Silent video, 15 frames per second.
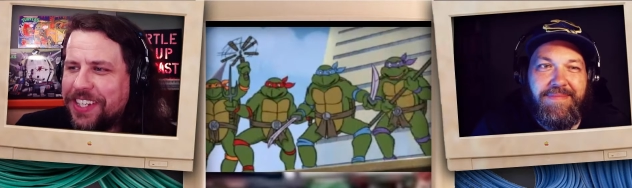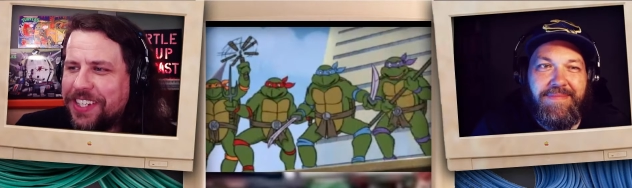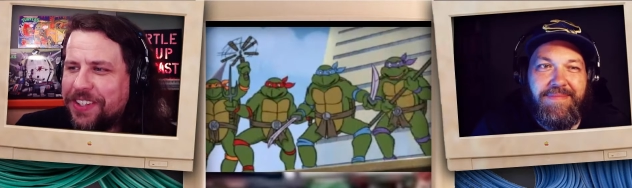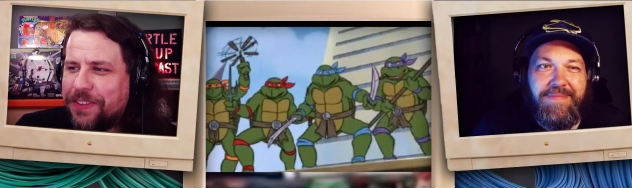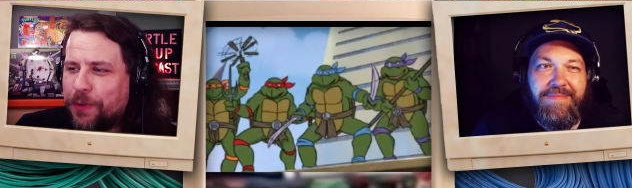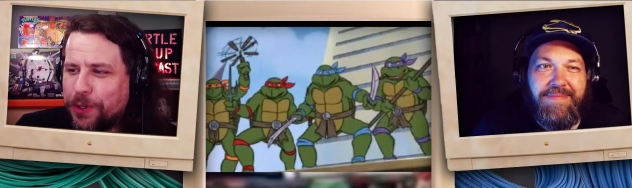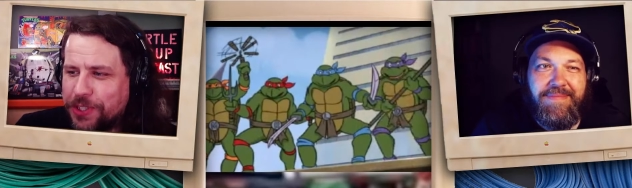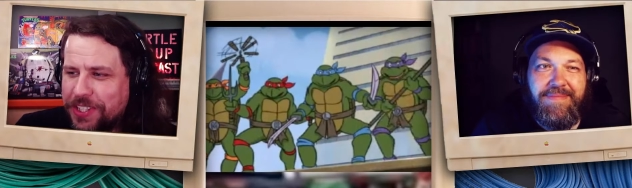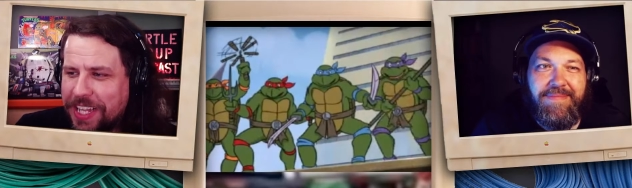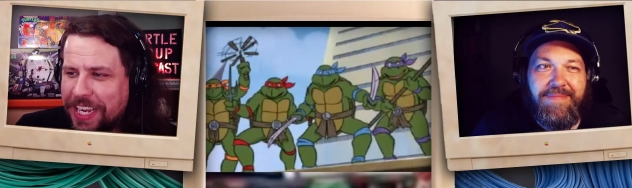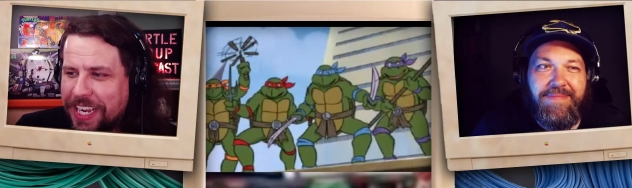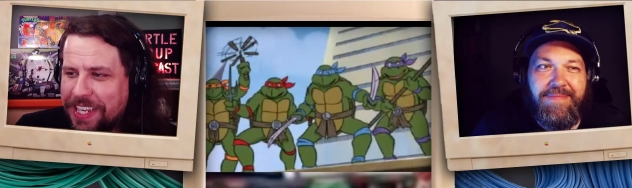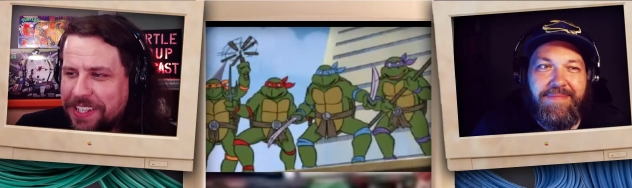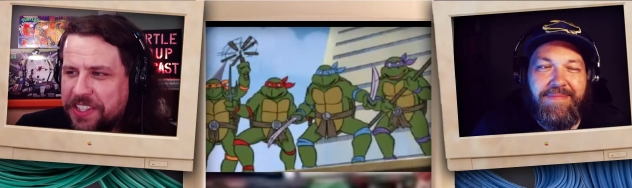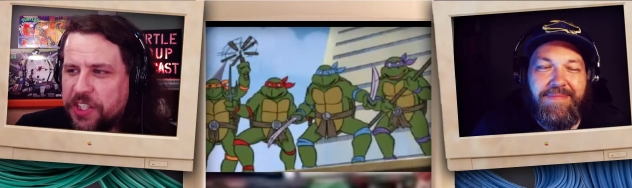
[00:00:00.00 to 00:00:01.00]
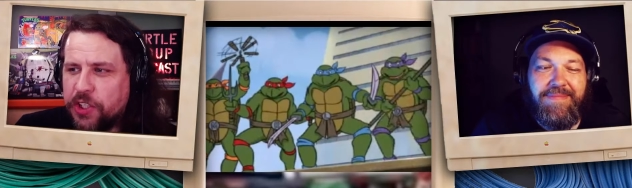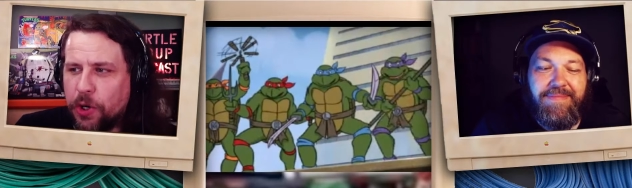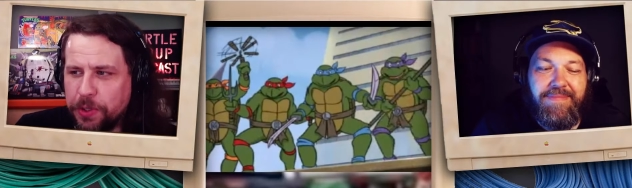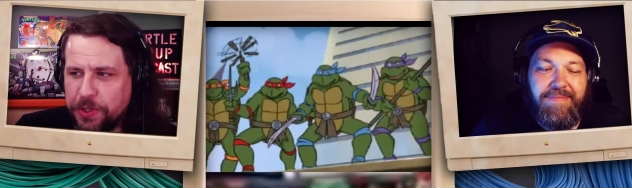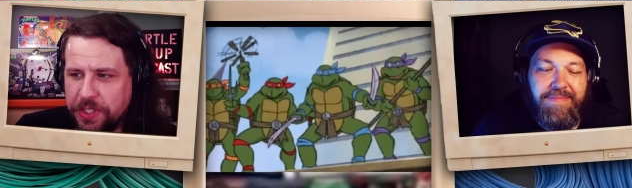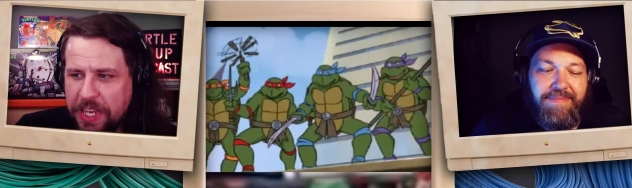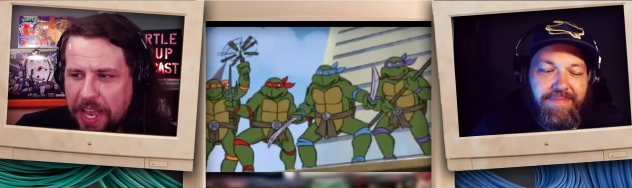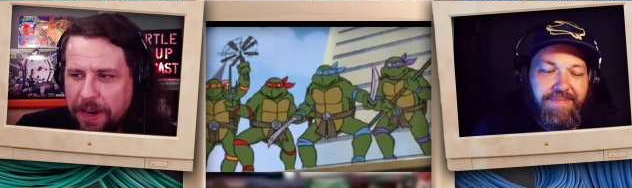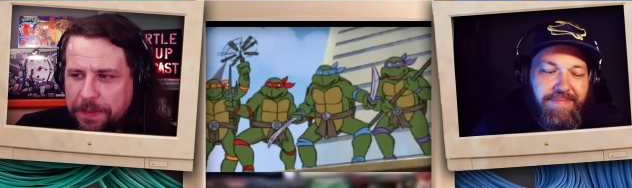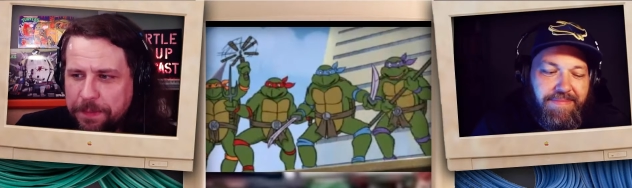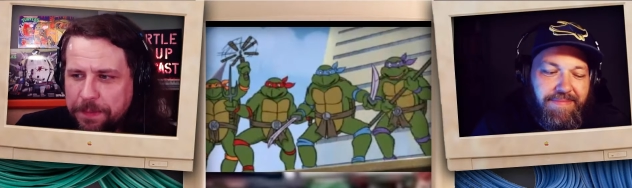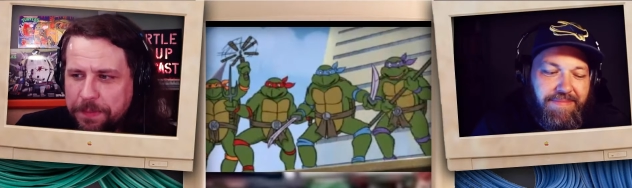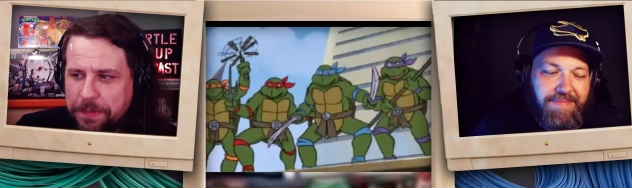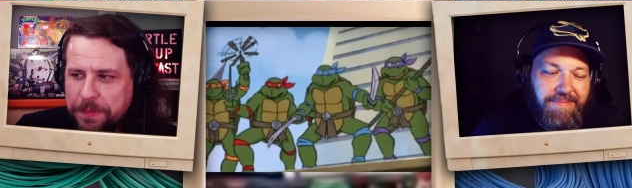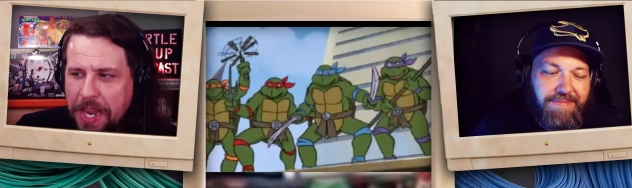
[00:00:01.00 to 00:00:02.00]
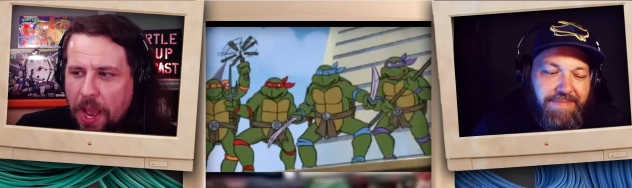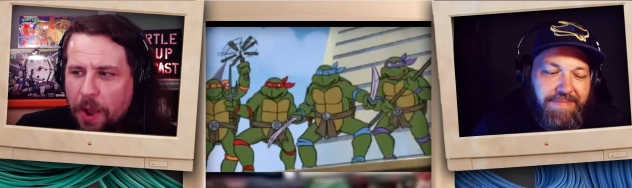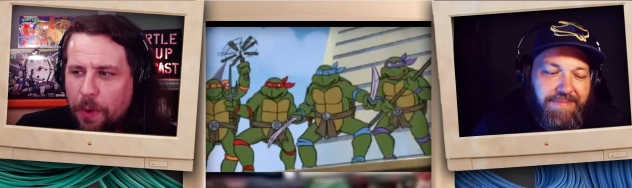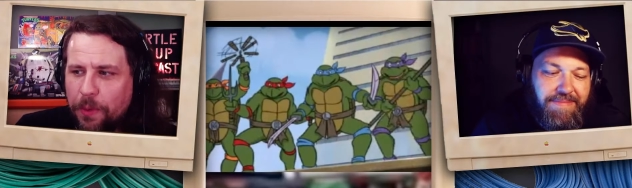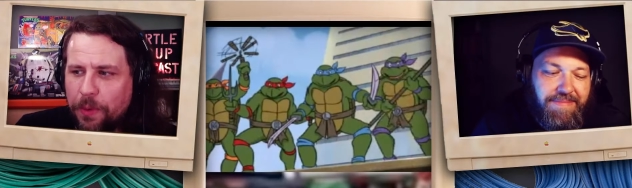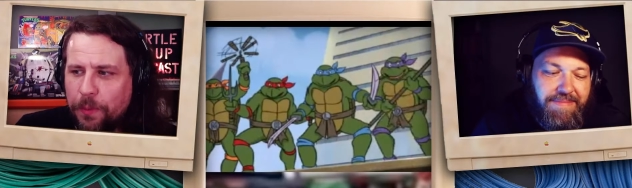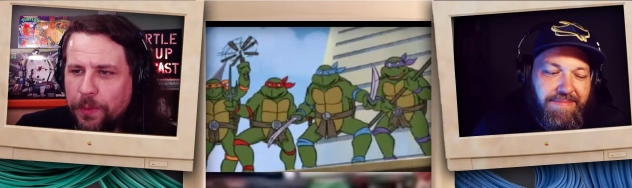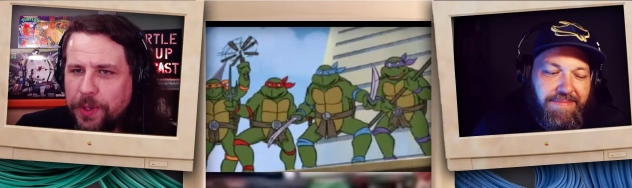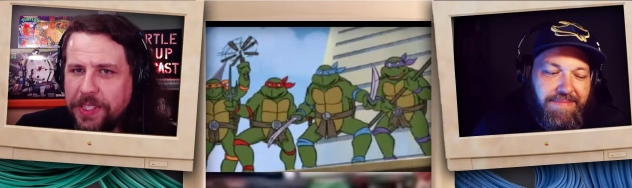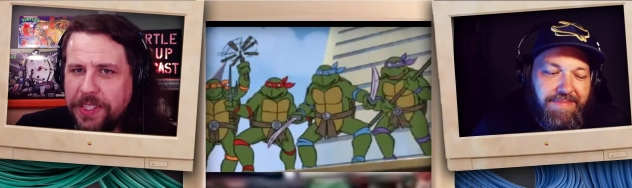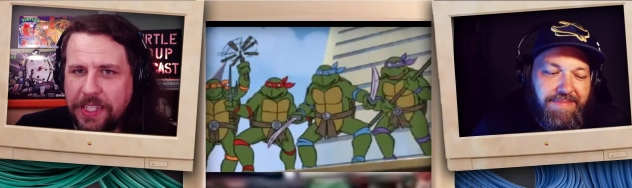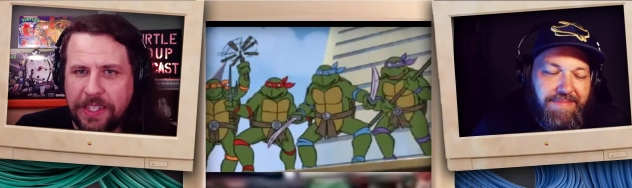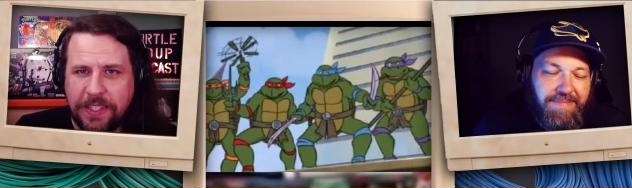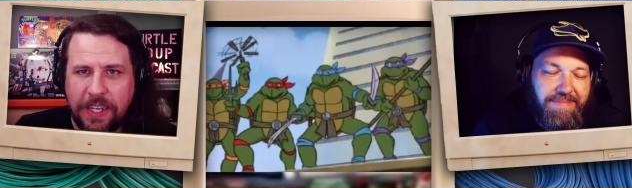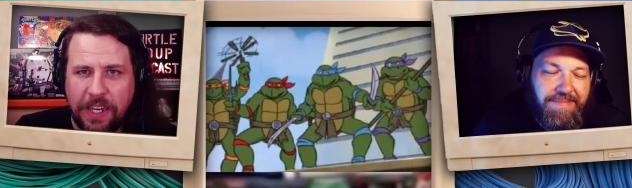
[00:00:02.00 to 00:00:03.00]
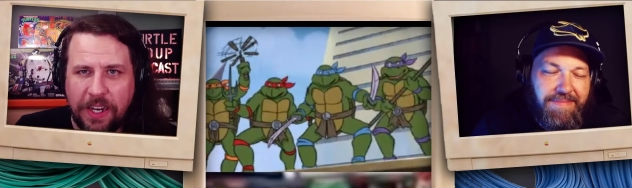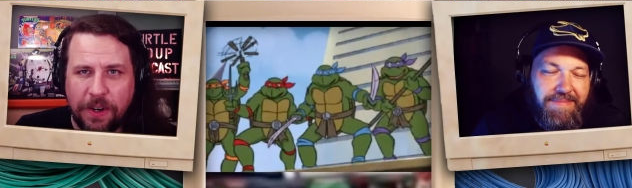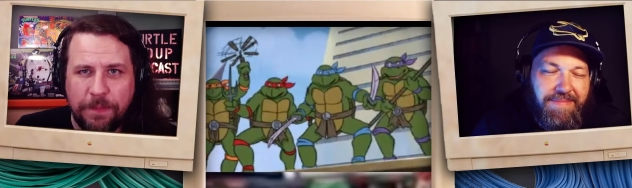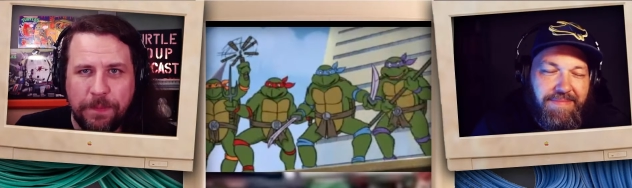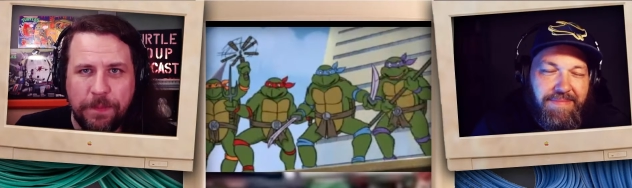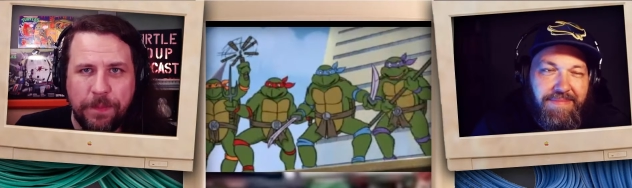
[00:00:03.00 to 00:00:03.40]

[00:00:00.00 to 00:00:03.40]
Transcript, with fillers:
Speaker 1: first thing is the turtle set. Now, we see this here.